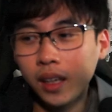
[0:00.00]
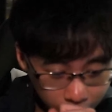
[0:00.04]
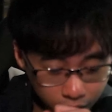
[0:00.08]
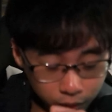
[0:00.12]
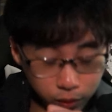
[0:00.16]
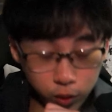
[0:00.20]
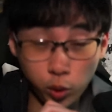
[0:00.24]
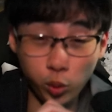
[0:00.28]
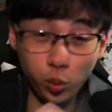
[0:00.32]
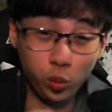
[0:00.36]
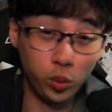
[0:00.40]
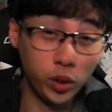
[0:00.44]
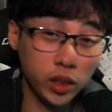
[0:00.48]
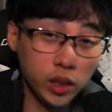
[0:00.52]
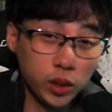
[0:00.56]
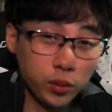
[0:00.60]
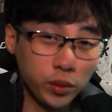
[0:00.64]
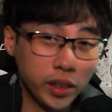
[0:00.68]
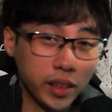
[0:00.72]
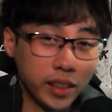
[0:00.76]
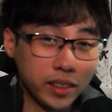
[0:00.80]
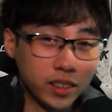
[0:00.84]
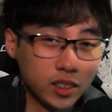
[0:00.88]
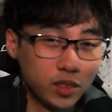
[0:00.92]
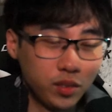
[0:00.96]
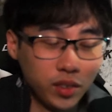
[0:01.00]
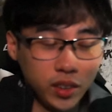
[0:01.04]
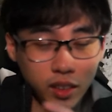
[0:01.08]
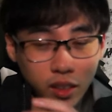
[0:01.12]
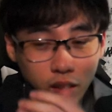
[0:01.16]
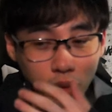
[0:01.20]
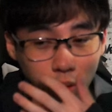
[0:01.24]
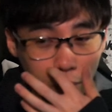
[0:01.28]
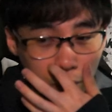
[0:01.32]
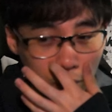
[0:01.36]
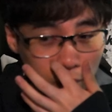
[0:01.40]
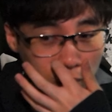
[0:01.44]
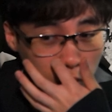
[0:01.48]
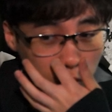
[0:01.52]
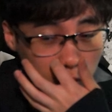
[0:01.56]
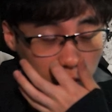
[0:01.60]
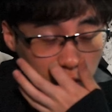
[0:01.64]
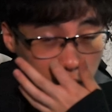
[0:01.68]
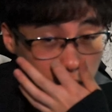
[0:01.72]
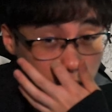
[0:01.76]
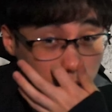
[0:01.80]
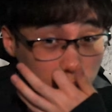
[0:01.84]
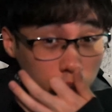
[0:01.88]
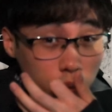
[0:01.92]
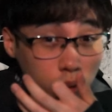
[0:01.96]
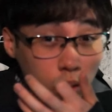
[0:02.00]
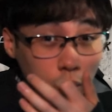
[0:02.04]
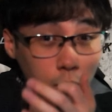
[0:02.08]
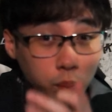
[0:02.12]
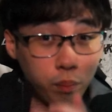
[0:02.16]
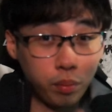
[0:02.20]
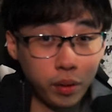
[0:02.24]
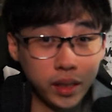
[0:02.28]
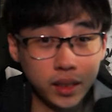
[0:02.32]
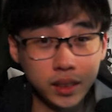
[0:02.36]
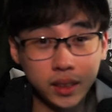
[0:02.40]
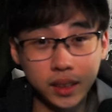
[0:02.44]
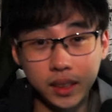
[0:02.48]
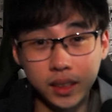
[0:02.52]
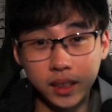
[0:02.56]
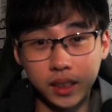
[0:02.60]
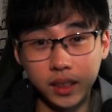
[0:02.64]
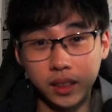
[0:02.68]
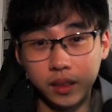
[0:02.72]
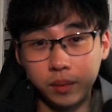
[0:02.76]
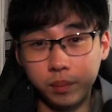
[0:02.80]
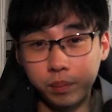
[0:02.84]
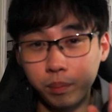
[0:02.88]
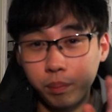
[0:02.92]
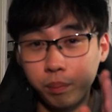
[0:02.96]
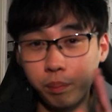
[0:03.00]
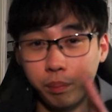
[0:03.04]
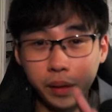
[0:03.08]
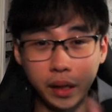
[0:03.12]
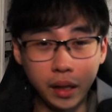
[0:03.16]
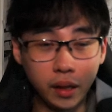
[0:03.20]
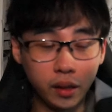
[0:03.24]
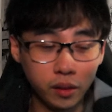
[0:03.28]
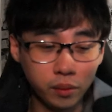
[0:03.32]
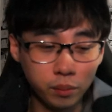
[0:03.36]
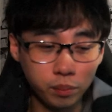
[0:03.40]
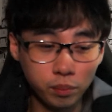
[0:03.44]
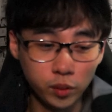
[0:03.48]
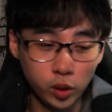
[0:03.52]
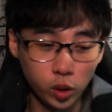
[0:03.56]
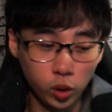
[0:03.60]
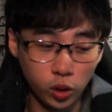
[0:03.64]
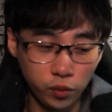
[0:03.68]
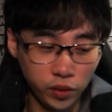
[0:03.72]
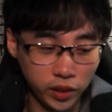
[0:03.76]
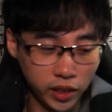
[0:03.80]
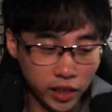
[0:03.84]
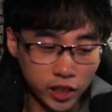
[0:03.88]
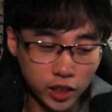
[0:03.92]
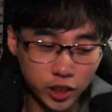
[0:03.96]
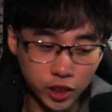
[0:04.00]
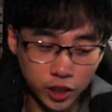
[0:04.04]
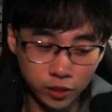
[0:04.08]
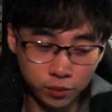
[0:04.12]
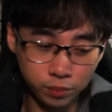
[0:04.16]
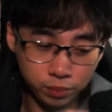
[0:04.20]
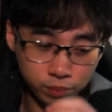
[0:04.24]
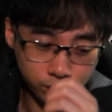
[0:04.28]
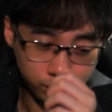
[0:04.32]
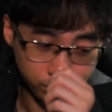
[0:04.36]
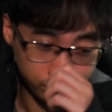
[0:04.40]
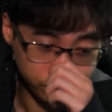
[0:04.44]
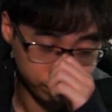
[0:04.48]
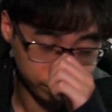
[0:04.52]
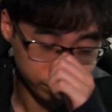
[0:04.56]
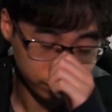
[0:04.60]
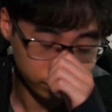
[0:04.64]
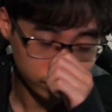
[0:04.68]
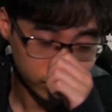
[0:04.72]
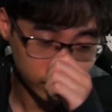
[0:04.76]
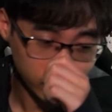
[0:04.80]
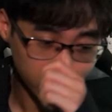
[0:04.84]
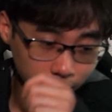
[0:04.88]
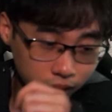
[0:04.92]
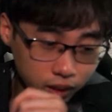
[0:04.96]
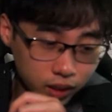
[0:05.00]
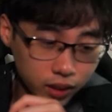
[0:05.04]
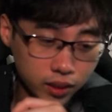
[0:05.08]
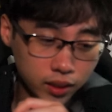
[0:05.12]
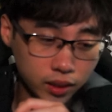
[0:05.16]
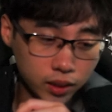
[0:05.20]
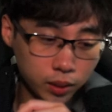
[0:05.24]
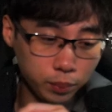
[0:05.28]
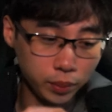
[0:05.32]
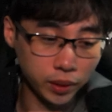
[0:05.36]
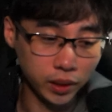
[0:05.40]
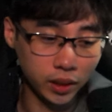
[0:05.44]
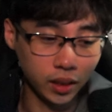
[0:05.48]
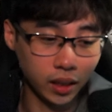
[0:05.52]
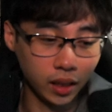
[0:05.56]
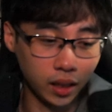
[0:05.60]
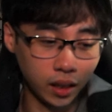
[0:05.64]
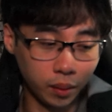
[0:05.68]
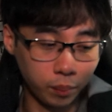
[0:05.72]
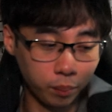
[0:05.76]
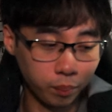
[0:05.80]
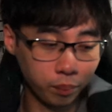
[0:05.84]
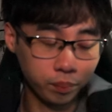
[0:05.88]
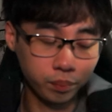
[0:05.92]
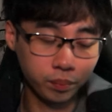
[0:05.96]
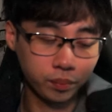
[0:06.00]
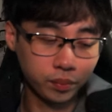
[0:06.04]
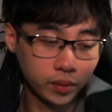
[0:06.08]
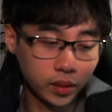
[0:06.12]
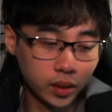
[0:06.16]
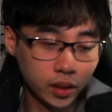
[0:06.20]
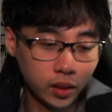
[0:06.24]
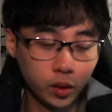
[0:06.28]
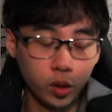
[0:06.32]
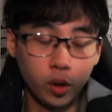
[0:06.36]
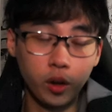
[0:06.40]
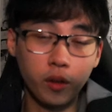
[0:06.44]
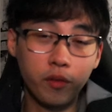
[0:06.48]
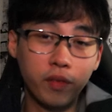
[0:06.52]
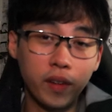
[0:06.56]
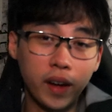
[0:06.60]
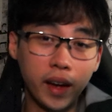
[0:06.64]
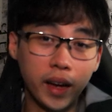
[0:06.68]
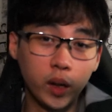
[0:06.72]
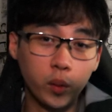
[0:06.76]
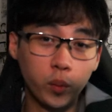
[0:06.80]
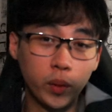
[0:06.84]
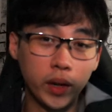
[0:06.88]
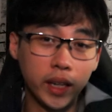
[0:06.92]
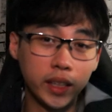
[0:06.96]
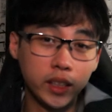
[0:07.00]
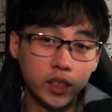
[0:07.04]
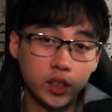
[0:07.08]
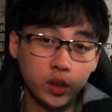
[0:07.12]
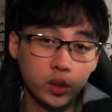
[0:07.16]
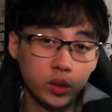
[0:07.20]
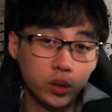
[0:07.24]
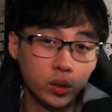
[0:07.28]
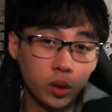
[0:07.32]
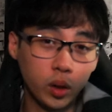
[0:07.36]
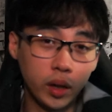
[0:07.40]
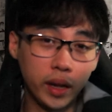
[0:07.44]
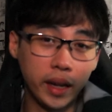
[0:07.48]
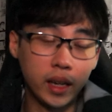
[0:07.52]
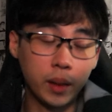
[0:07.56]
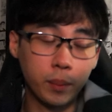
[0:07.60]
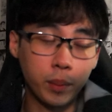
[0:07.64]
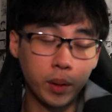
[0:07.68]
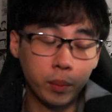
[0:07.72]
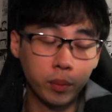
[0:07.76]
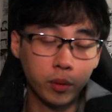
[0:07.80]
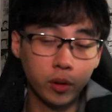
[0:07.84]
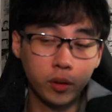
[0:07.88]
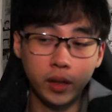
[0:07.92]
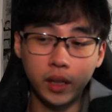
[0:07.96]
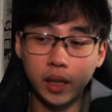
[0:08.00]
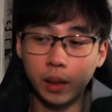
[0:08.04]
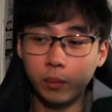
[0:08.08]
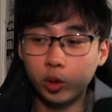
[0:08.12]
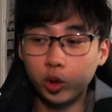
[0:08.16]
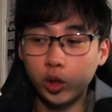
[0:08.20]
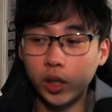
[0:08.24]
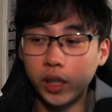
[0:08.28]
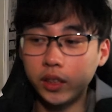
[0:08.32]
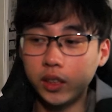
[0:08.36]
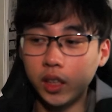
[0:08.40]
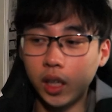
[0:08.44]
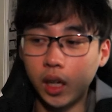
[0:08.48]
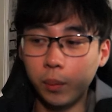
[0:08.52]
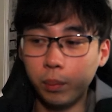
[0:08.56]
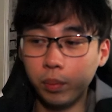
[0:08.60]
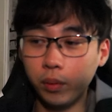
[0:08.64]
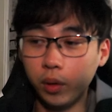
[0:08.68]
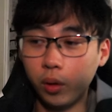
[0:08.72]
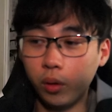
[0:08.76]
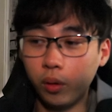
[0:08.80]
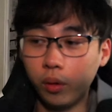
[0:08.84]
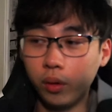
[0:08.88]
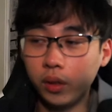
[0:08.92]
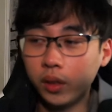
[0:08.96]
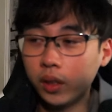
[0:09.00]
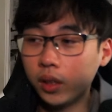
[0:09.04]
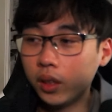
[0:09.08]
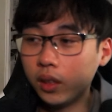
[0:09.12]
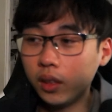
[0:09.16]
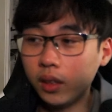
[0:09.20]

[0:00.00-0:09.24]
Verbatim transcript: And if you really, really like this video, feel free to press the bell notification just to be um, notified when I do end up uploading. I'm trying to upload